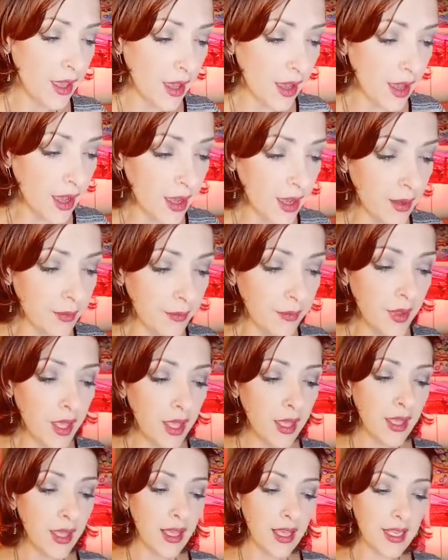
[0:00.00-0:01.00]
And
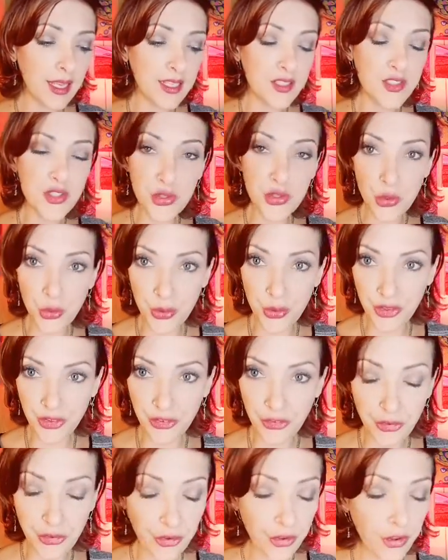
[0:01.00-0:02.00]
it's
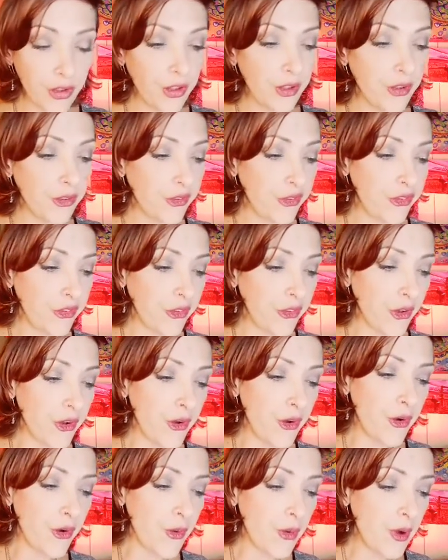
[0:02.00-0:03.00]
Newt.
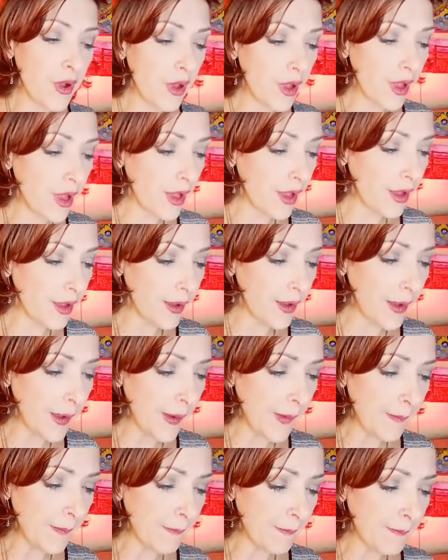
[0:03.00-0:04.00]
So
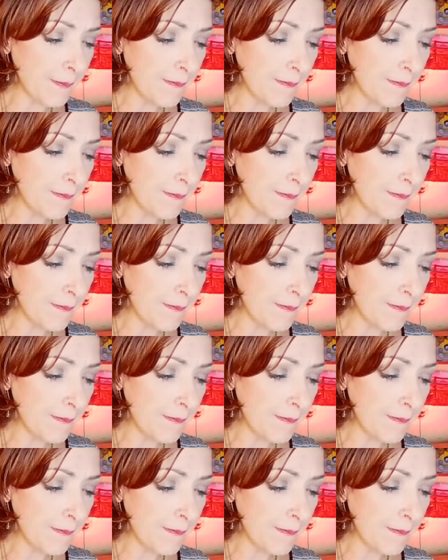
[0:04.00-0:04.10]
when